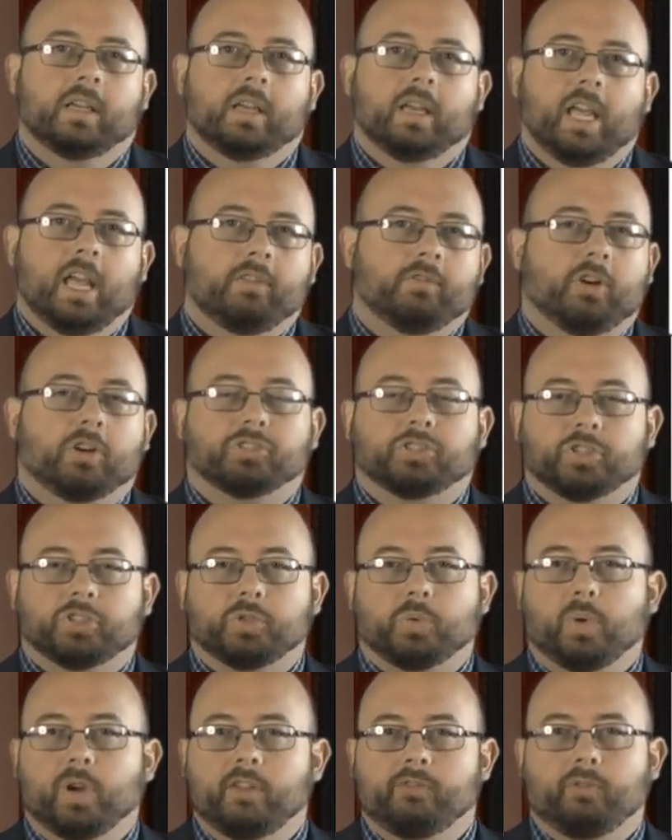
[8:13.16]
In verses
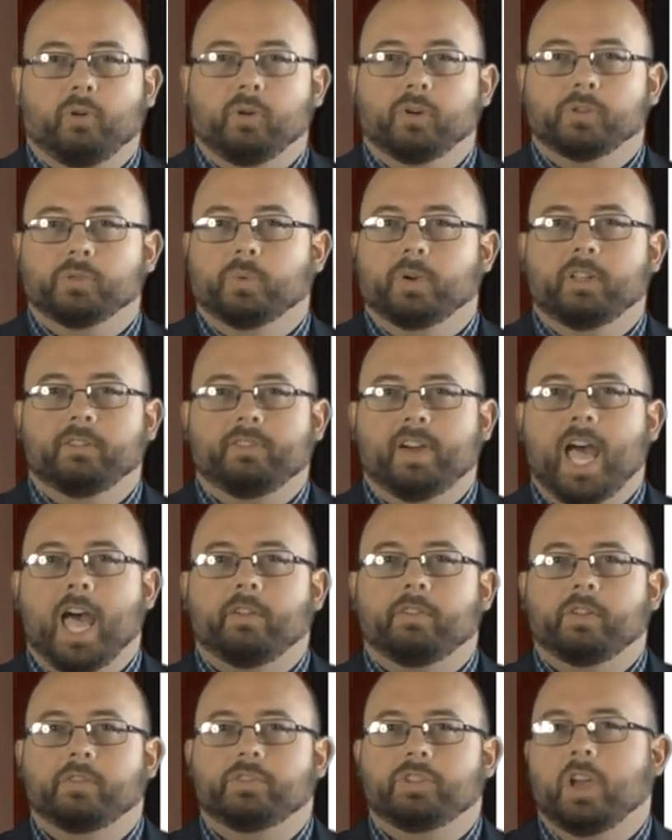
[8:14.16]
24 and 25
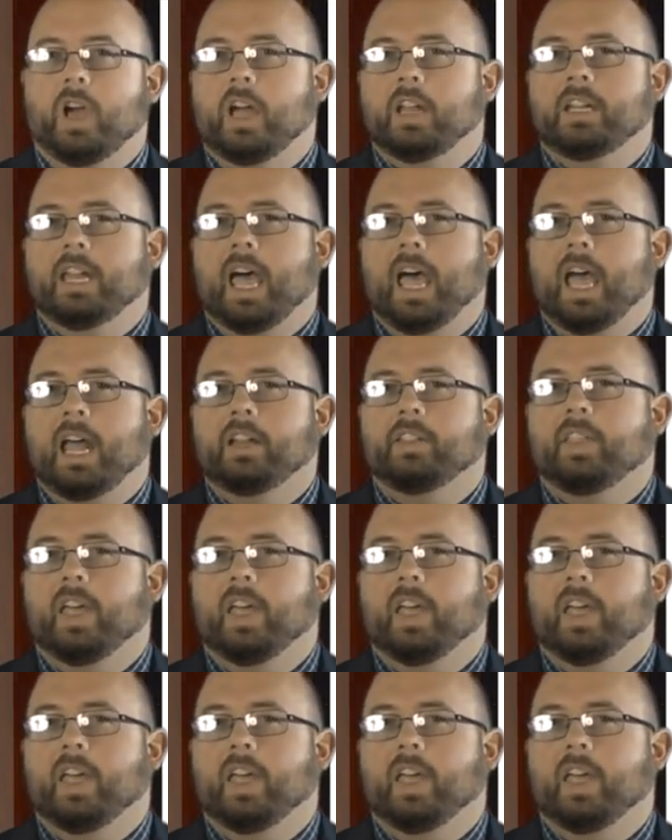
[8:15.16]
of John 9,